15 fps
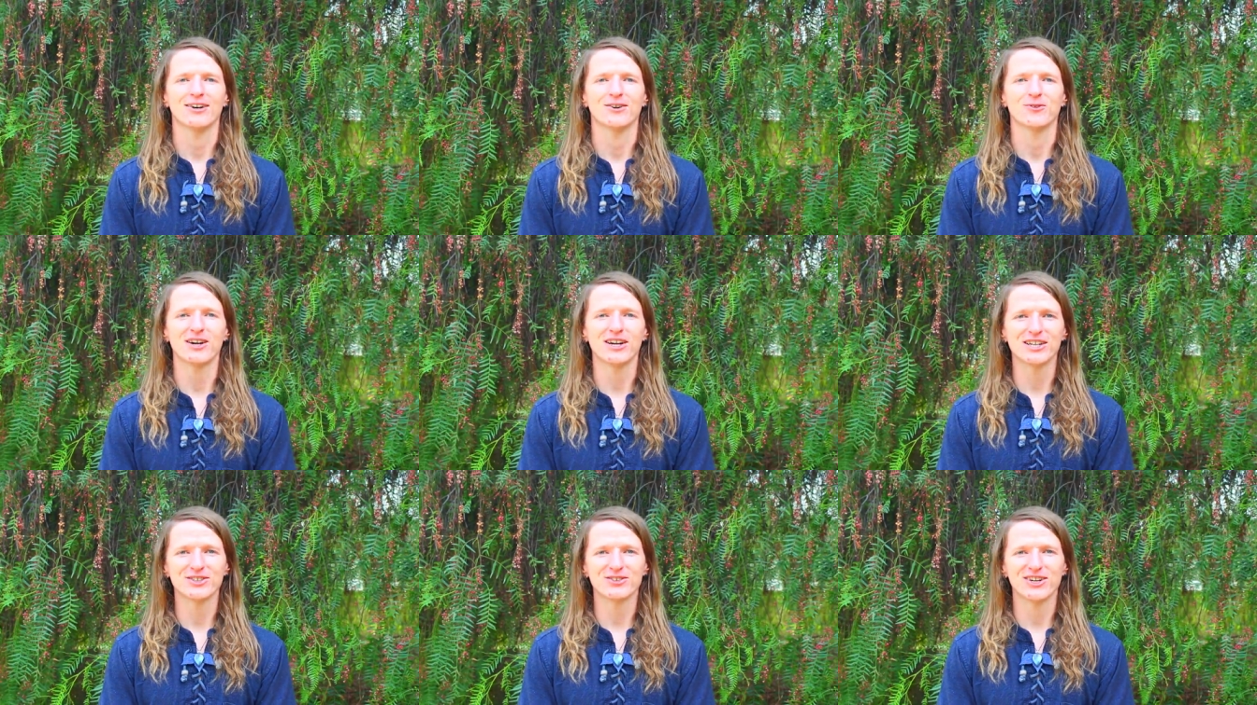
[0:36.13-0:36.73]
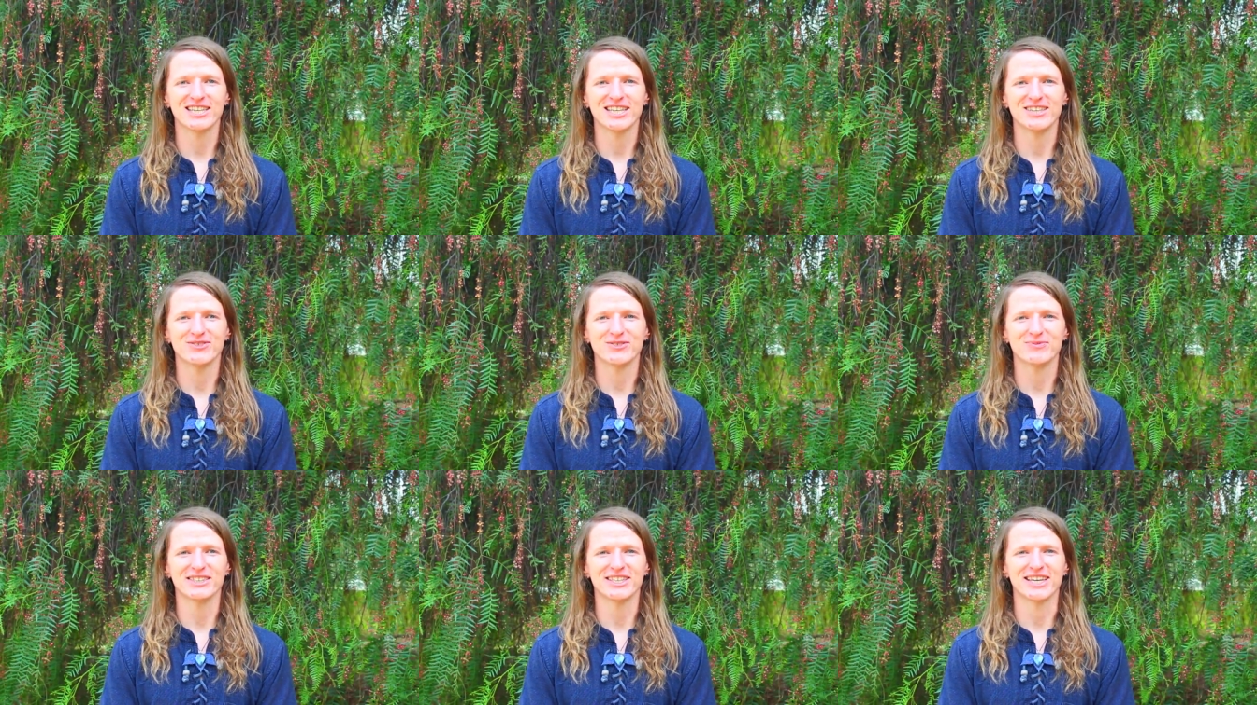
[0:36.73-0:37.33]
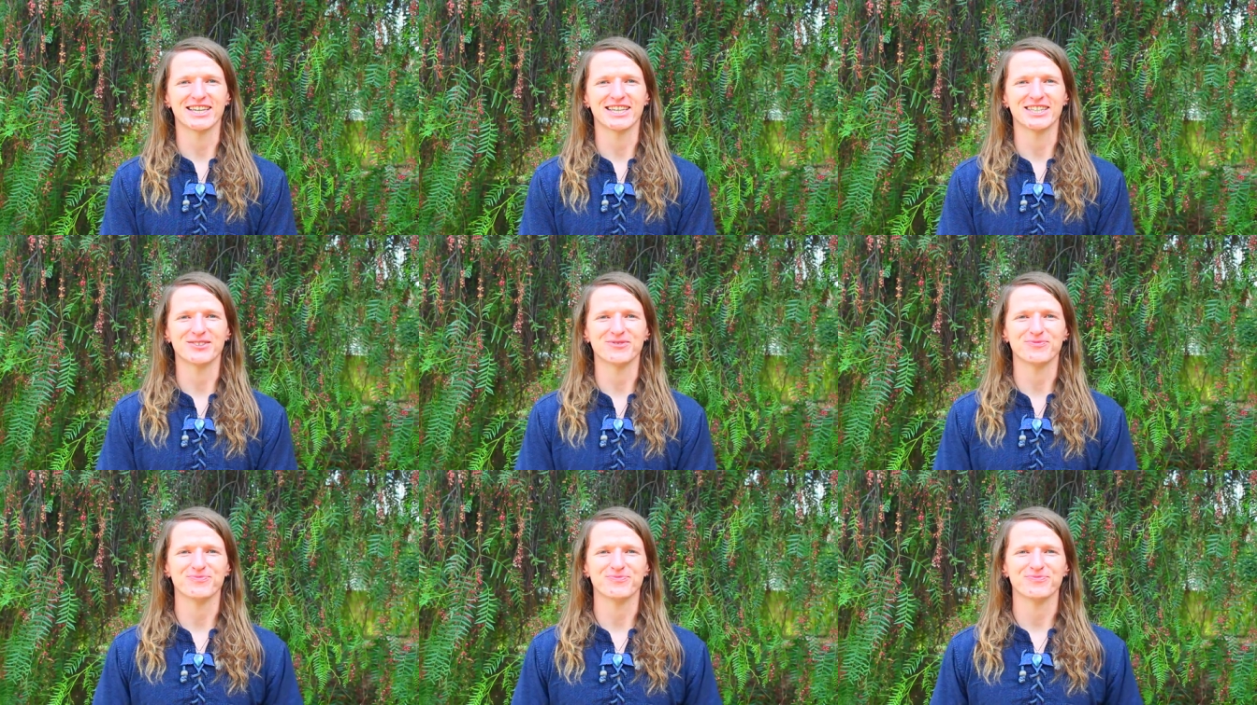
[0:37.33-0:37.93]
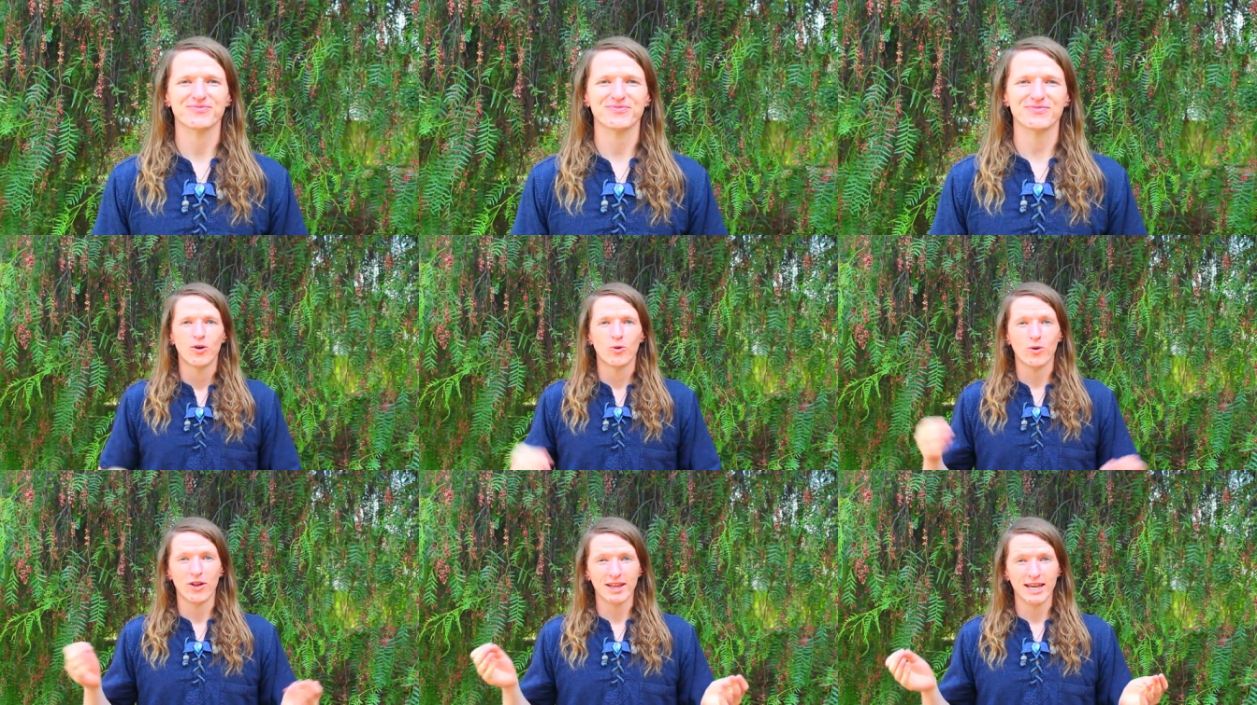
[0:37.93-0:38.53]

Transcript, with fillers: Where do I even begin? Well,